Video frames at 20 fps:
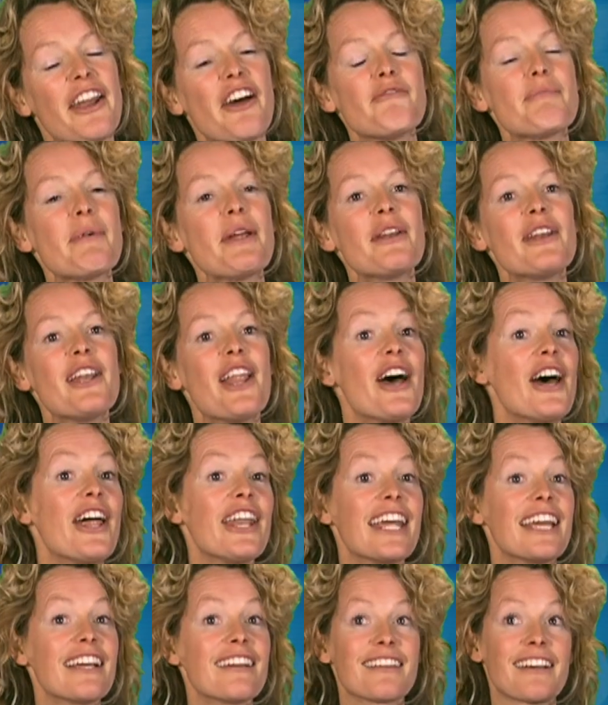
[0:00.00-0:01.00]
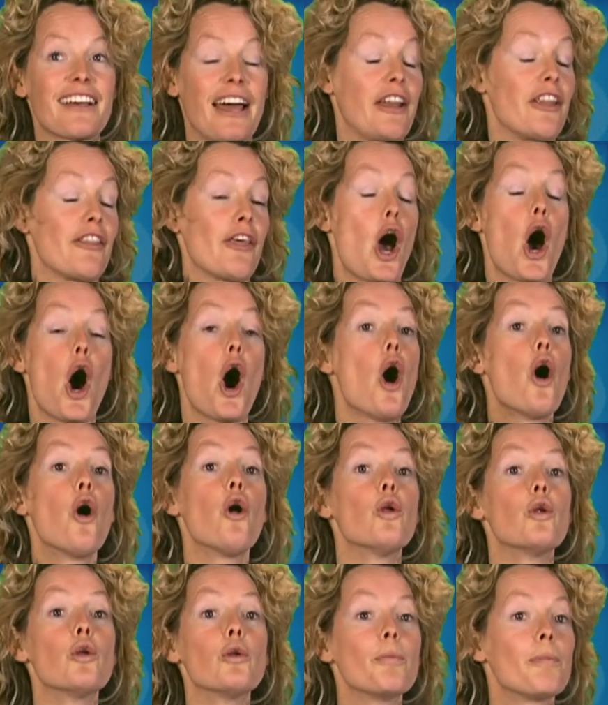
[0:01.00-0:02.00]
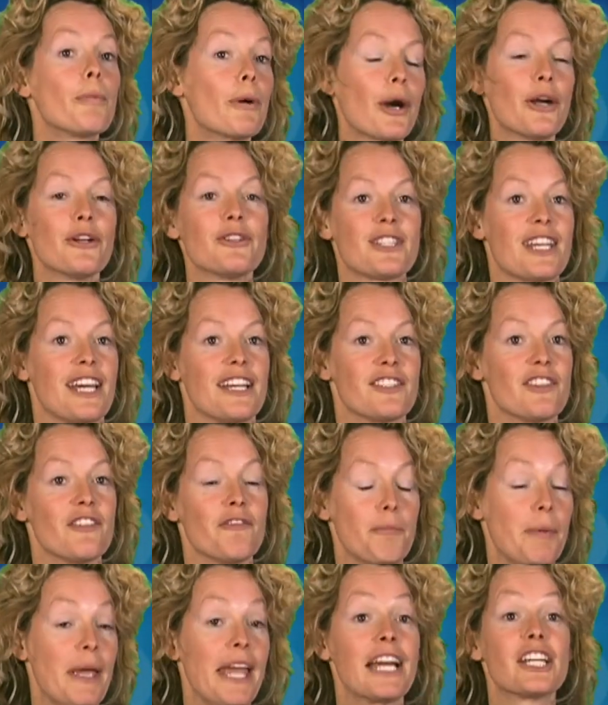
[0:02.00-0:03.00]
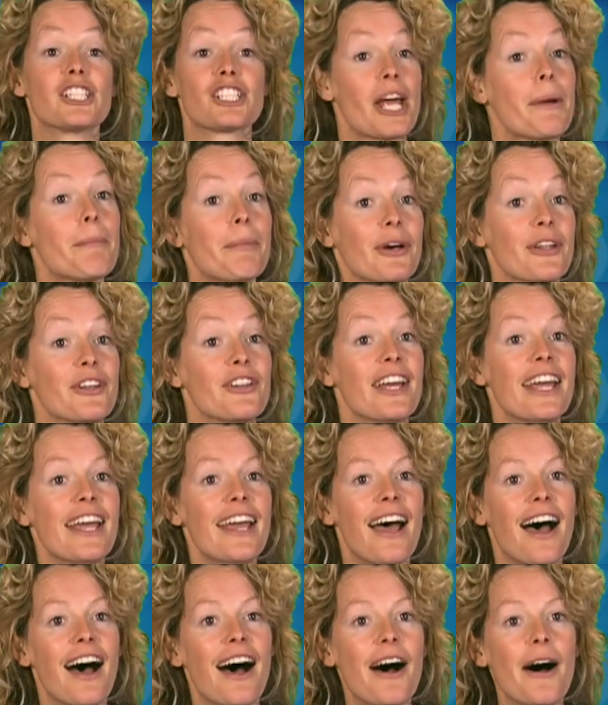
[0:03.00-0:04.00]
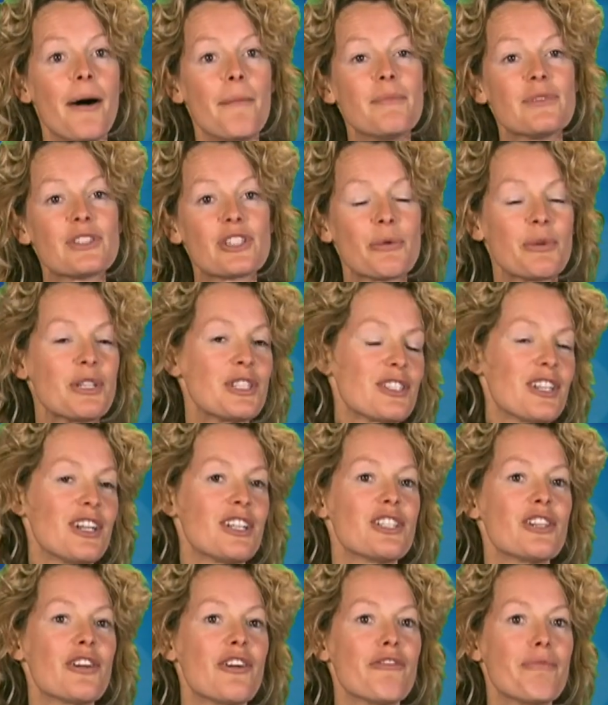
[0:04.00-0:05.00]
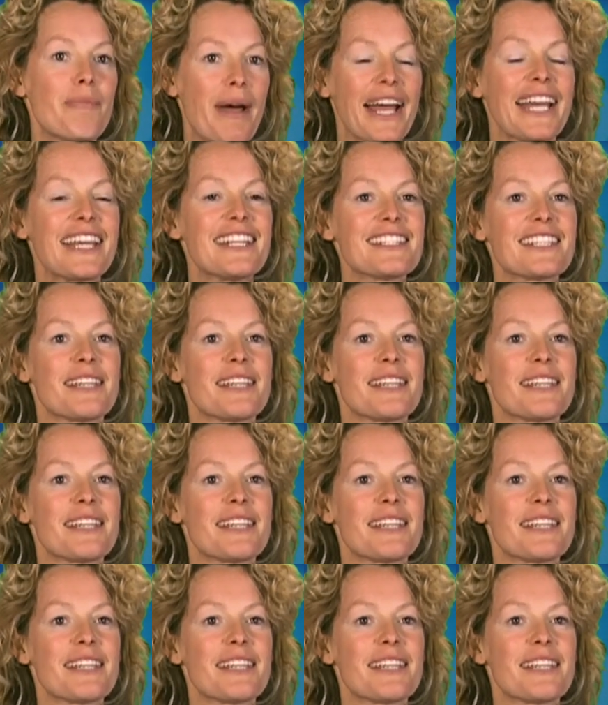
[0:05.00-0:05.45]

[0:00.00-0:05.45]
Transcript: I've been learning kind of the whole process of being a shepherd. Um, so we started off back in